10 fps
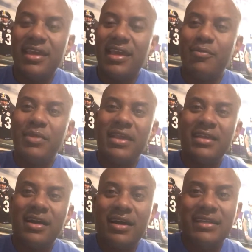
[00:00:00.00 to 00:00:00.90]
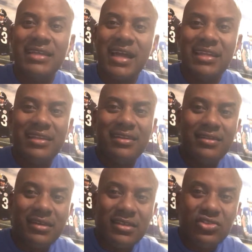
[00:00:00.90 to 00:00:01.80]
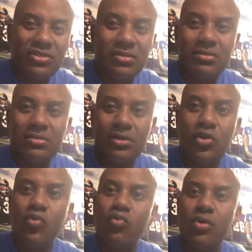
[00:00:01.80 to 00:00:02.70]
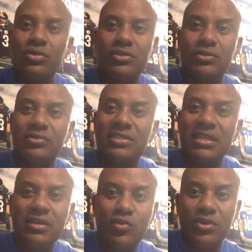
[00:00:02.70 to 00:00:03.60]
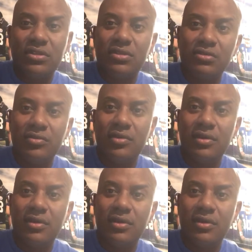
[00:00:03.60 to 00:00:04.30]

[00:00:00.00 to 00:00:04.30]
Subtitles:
and make God not look at you or want to deal with you,